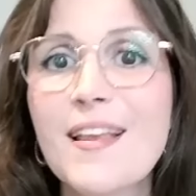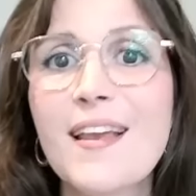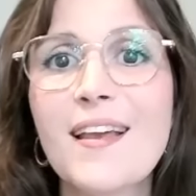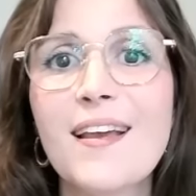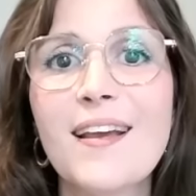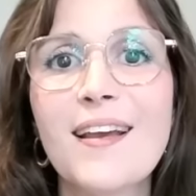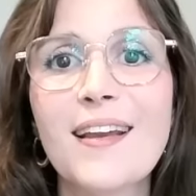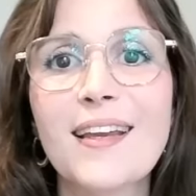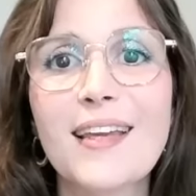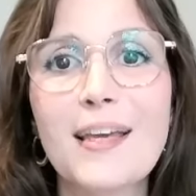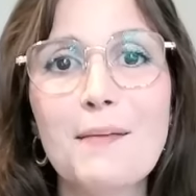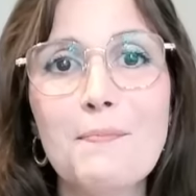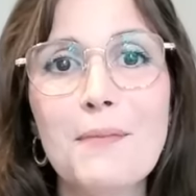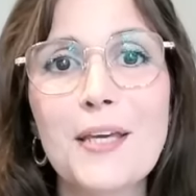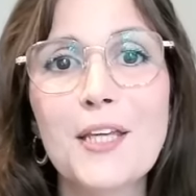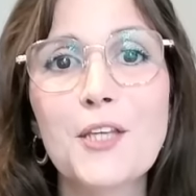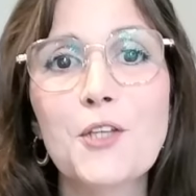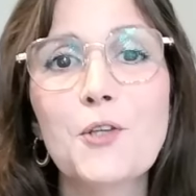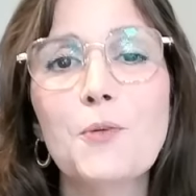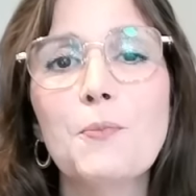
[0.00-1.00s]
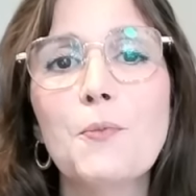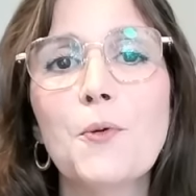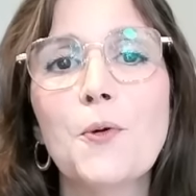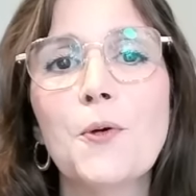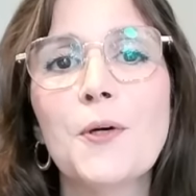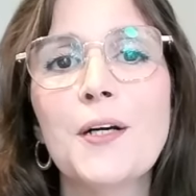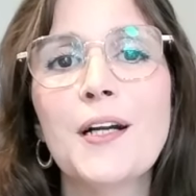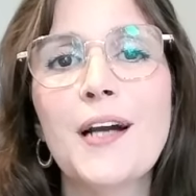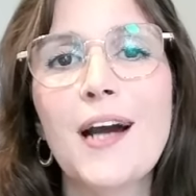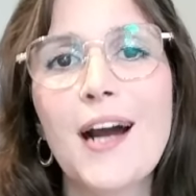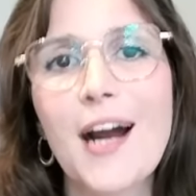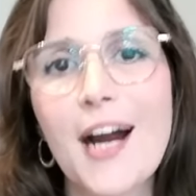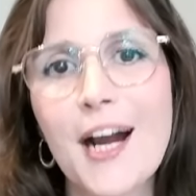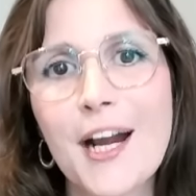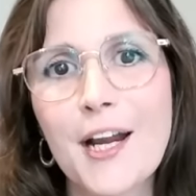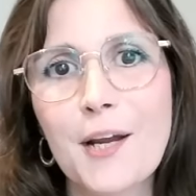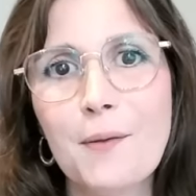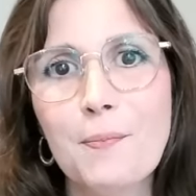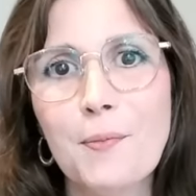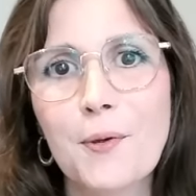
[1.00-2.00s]
can make you more
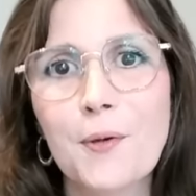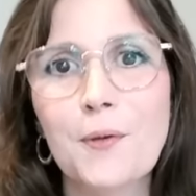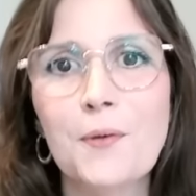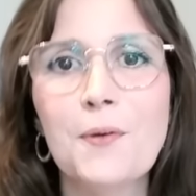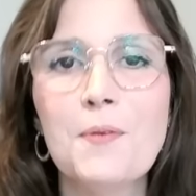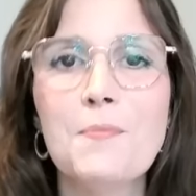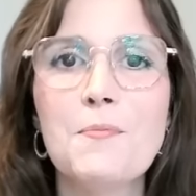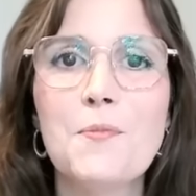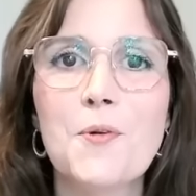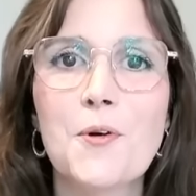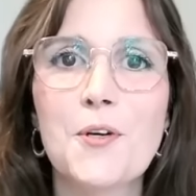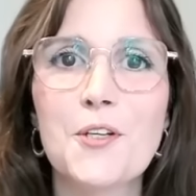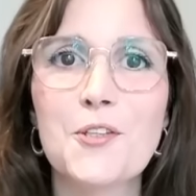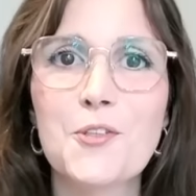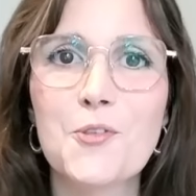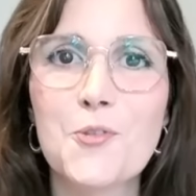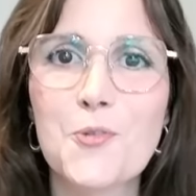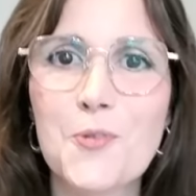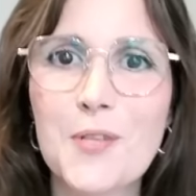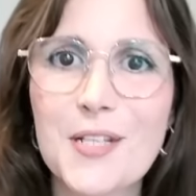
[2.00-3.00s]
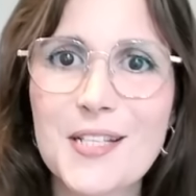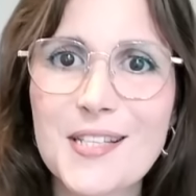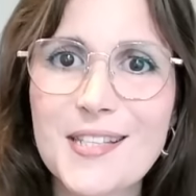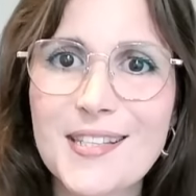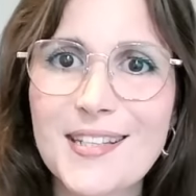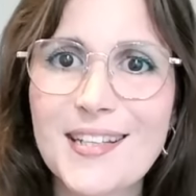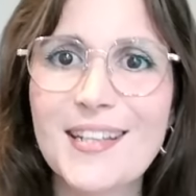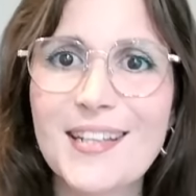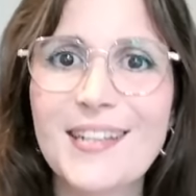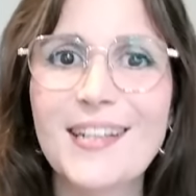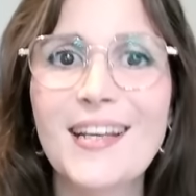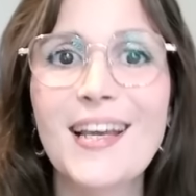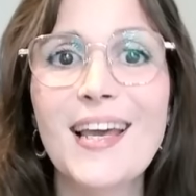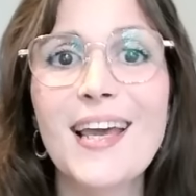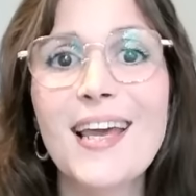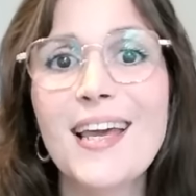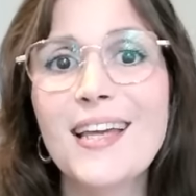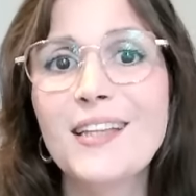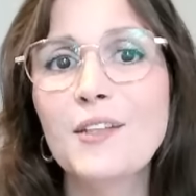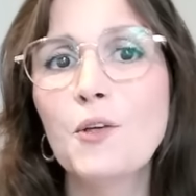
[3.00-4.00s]
hireable, more trusted,
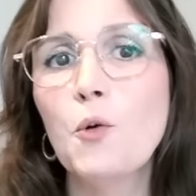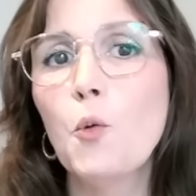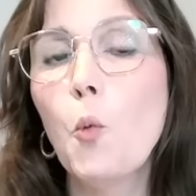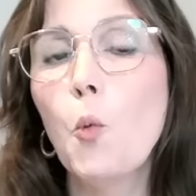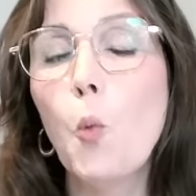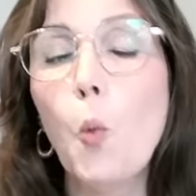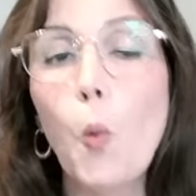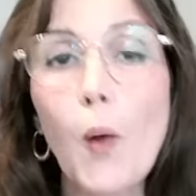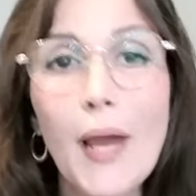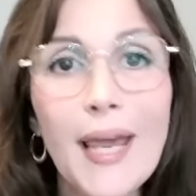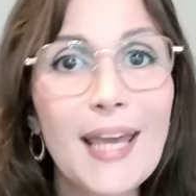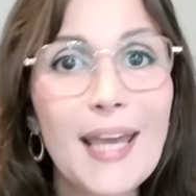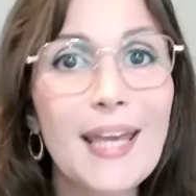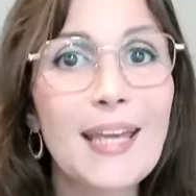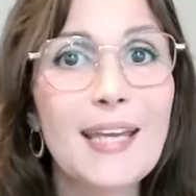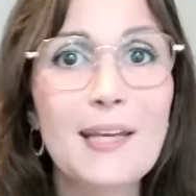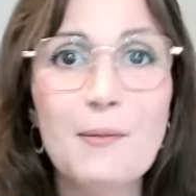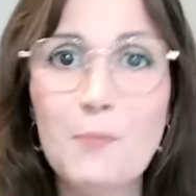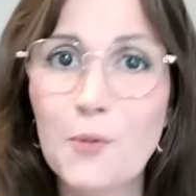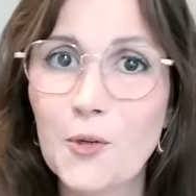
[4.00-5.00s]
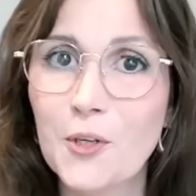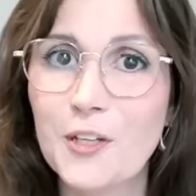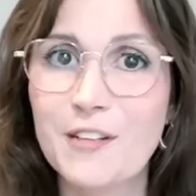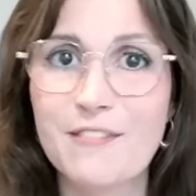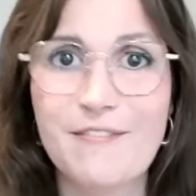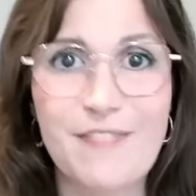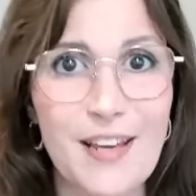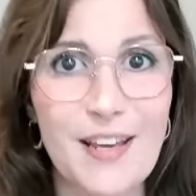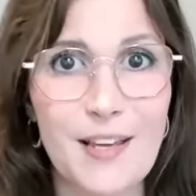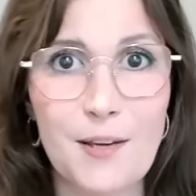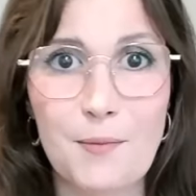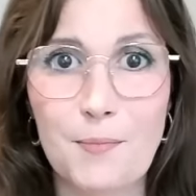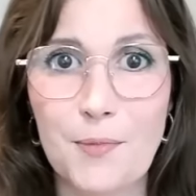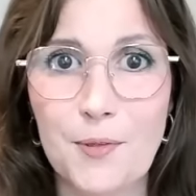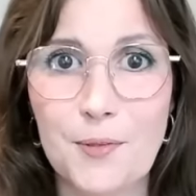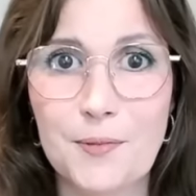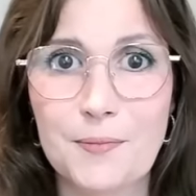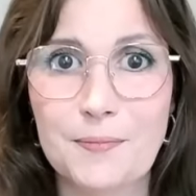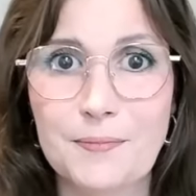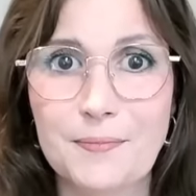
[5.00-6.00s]
and way more
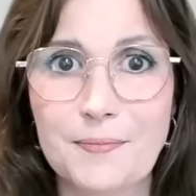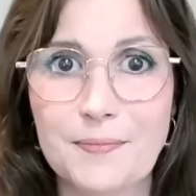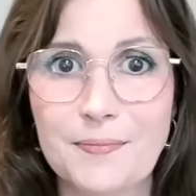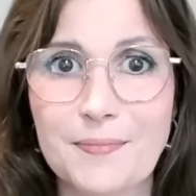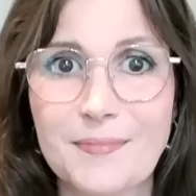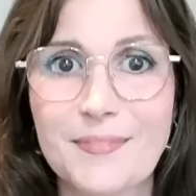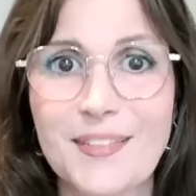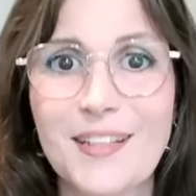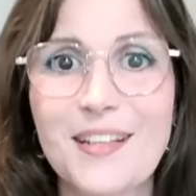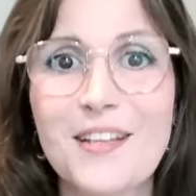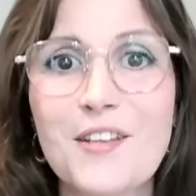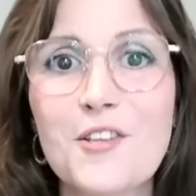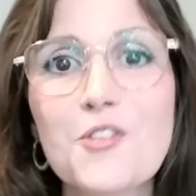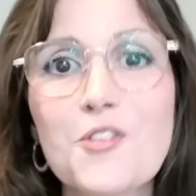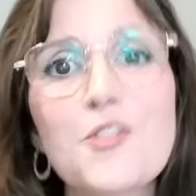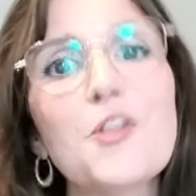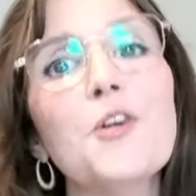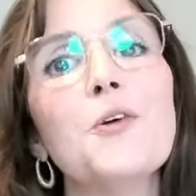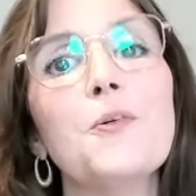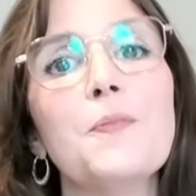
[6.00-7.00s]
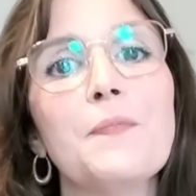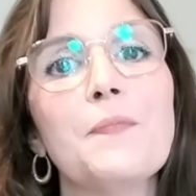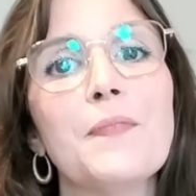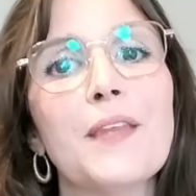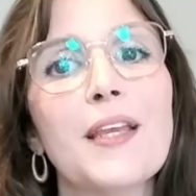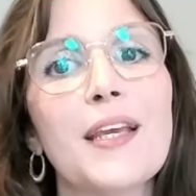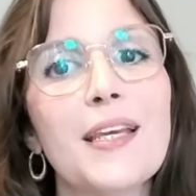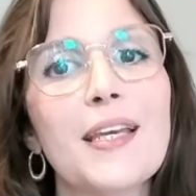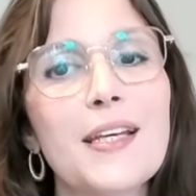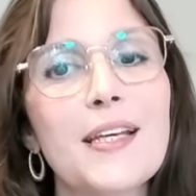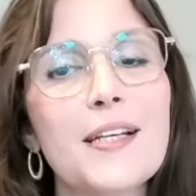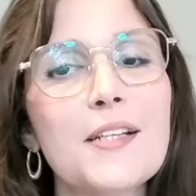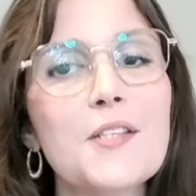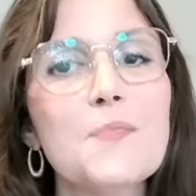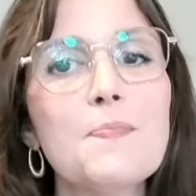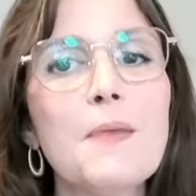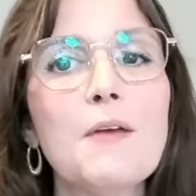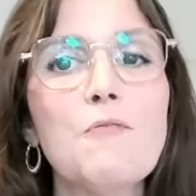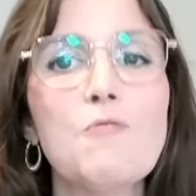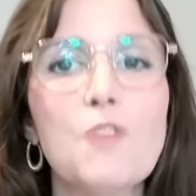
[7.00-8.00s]
valuable. So, here's
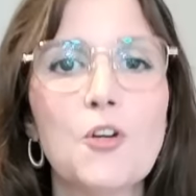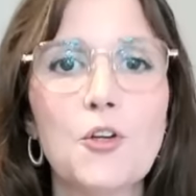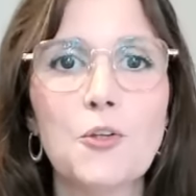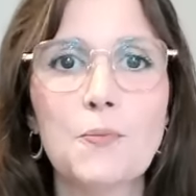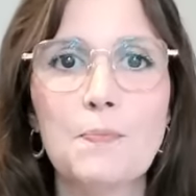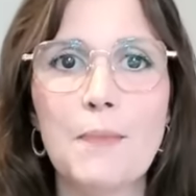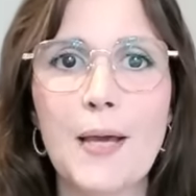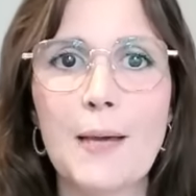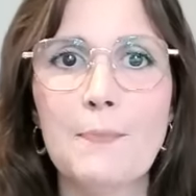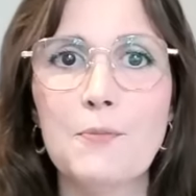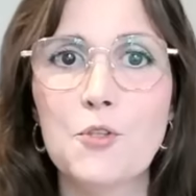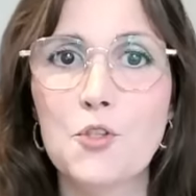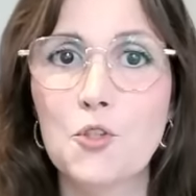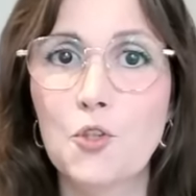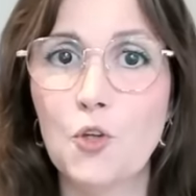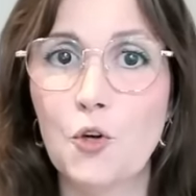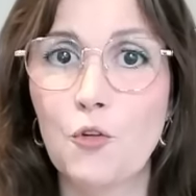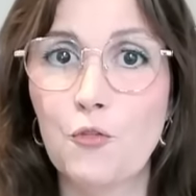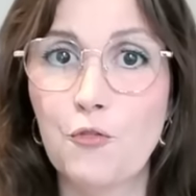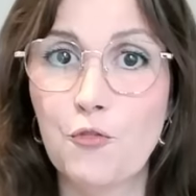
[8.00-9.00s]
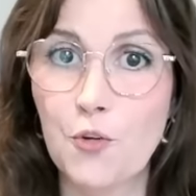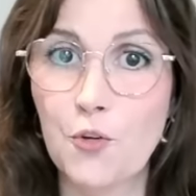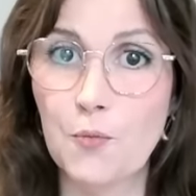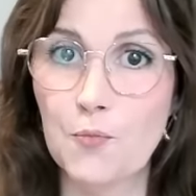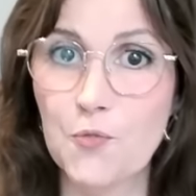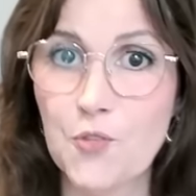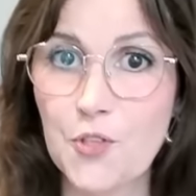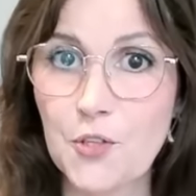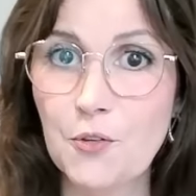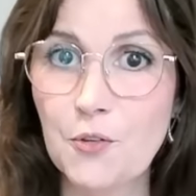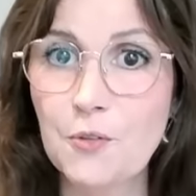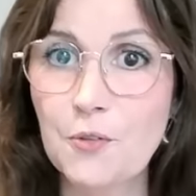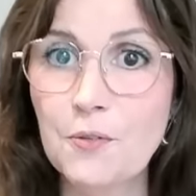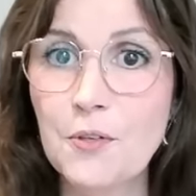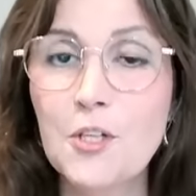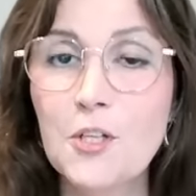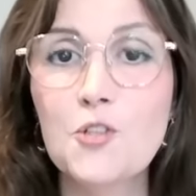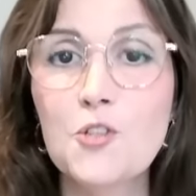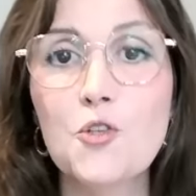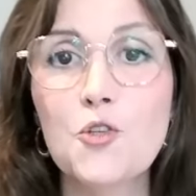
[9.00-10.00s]
my roadmap to go from zero
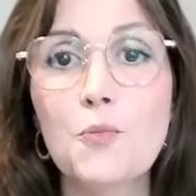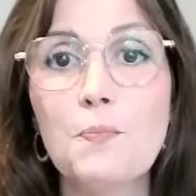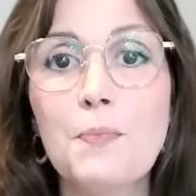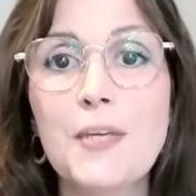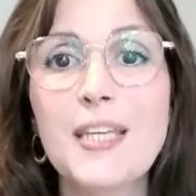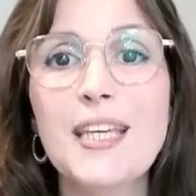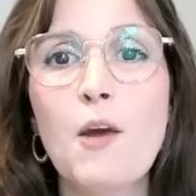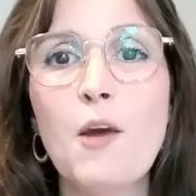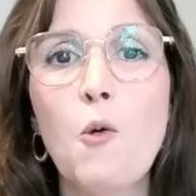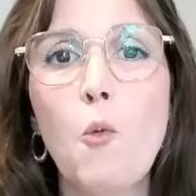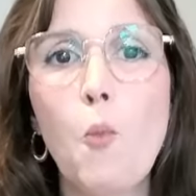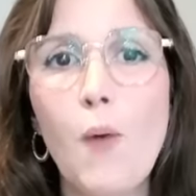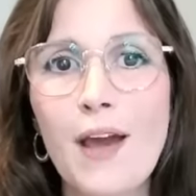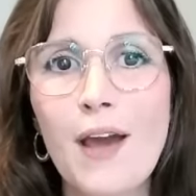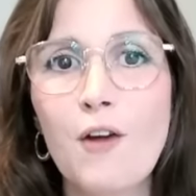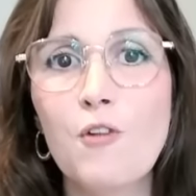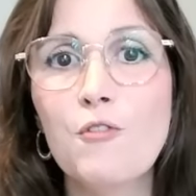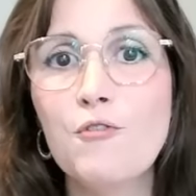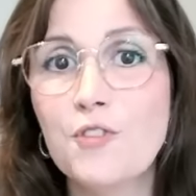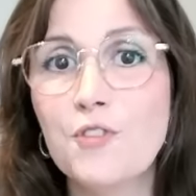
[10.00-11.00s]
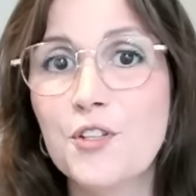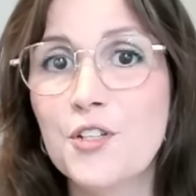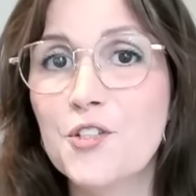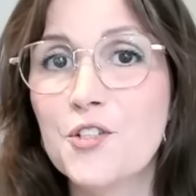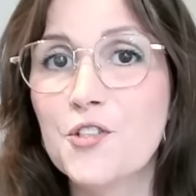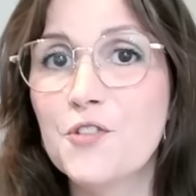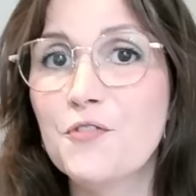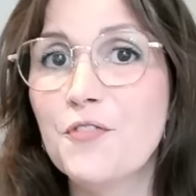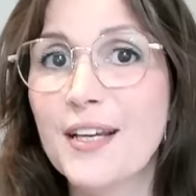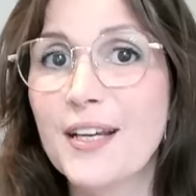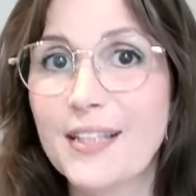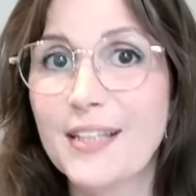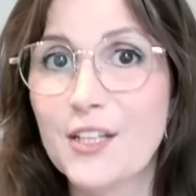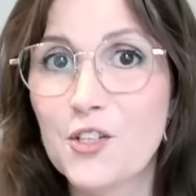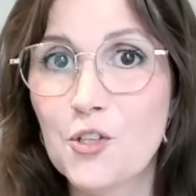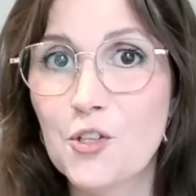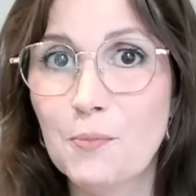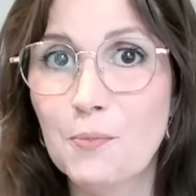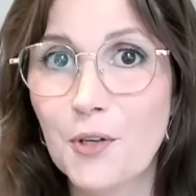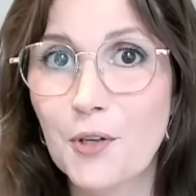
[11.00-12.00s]
to being a well versed
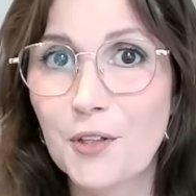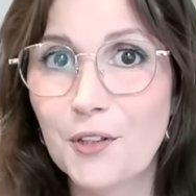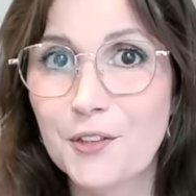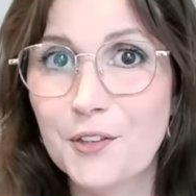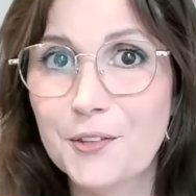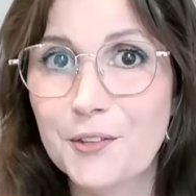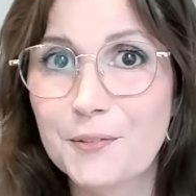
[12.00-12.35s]
financial modeler.